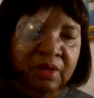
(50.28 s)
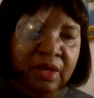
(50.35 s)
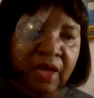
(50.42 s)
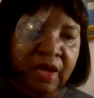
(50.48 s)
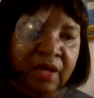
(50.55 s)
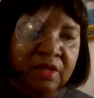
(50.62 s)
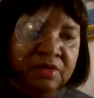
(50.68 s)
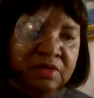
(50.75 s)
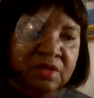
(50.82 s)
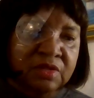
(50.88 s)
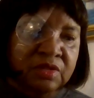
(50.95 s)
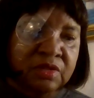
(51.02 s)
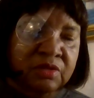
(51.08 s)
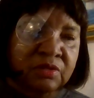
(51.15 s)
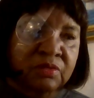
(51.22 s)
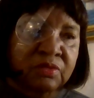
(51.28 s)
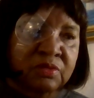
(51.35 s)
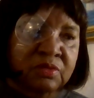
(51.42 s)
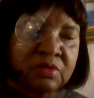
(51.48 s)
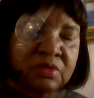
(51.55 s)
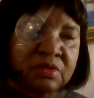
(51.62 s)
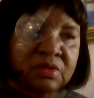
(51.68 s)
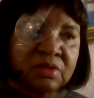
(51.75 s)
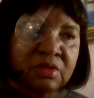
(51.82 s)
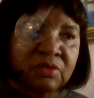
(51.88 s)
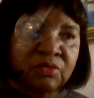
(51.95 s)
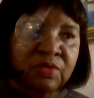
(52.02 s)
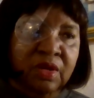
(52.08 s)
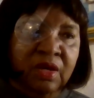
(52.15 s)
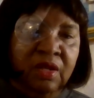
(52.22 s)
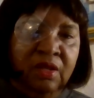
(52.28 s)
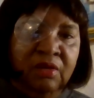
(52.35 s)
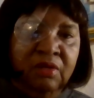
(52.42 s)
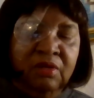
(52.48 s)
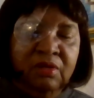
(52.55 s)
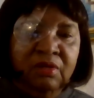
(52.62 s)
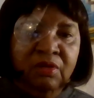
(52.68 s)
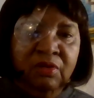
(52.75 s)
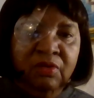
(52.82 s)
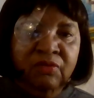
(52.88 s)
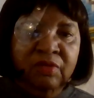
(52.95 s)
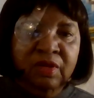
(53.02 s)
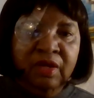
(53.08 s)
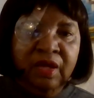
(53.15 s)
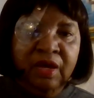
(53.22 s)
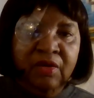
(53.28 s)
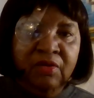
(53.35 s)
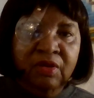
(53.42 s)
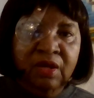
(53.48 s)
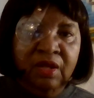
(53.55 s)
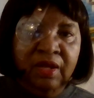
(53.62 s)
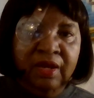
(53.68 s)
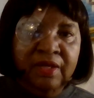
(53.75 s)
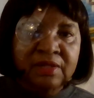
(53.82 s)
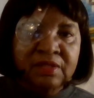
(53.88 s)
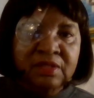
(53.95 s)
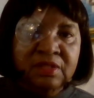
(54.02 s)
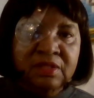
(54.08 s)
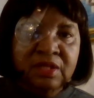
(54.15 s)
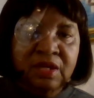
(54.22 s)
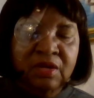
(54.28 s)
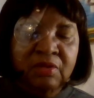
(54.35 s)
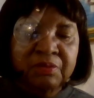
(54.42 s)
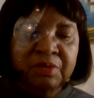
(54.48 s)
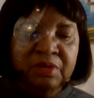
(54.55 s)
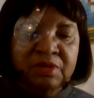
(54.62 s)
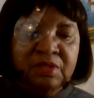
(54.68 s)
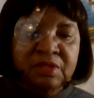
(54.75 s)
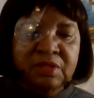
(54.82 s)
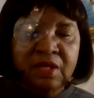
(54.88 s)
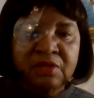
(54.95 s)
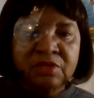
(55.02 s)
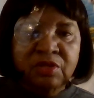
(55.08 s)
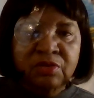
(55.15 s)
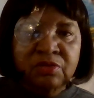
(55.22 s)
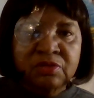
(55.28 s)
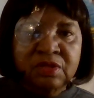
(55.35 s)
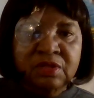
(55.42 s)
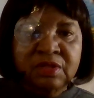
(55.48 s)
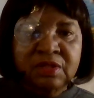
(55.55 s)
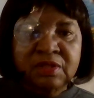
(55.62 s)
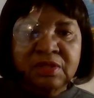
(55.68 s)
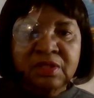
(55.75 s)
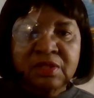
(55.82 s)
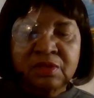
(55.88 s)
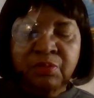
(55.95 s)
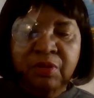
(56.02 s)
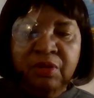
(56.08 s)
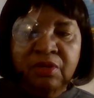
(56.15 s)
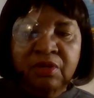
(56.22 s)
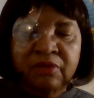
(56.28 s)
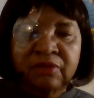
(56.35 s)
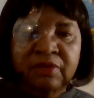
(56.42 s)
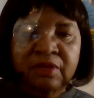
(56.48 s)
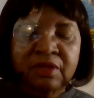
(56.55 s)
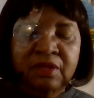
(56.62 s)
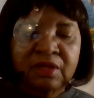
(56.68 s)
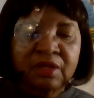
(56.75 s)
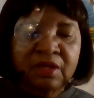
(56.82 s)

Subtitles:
I can just use regular over the counter glasses now because since I chose the distance part of it.